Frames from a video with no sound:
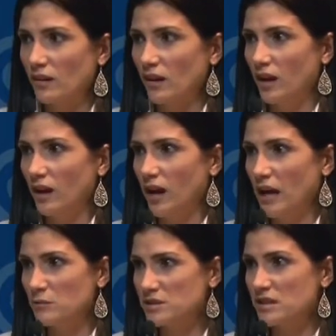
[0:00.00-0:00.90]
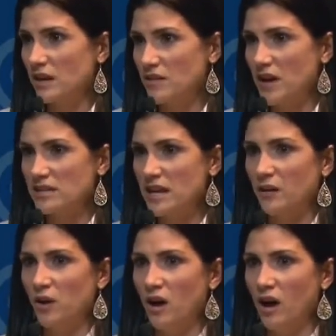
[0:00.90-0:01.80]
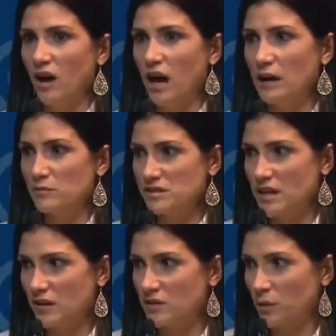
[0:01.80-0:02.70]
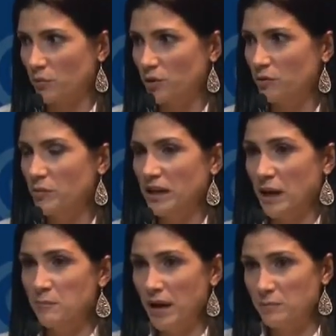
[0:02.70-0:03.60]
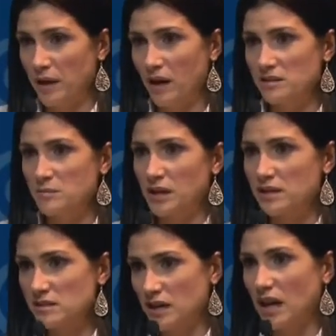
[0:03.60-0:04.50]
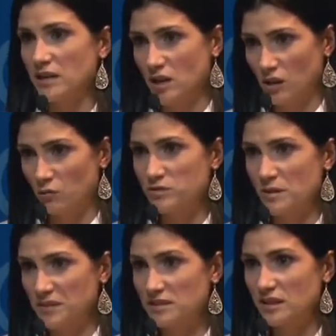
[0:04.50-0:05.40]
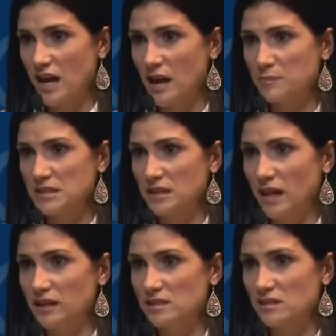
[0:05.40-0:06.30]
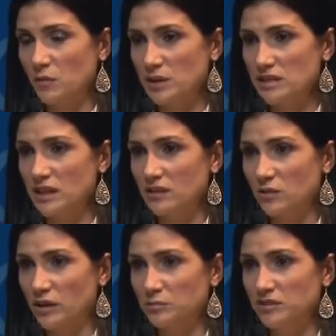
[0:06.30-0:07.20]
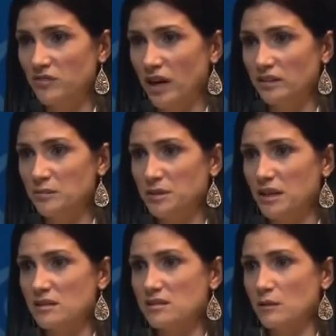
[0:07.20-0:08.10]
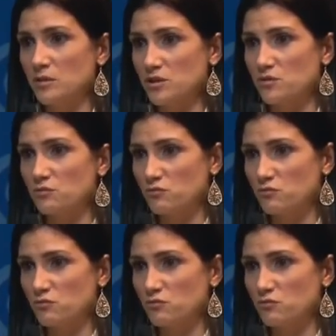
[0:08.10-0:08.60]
I was there at that town hall. I was there in the room, and I bet my husband, I said, I know something's going to happen tonight. It's going to get incredibly violent, because they were just,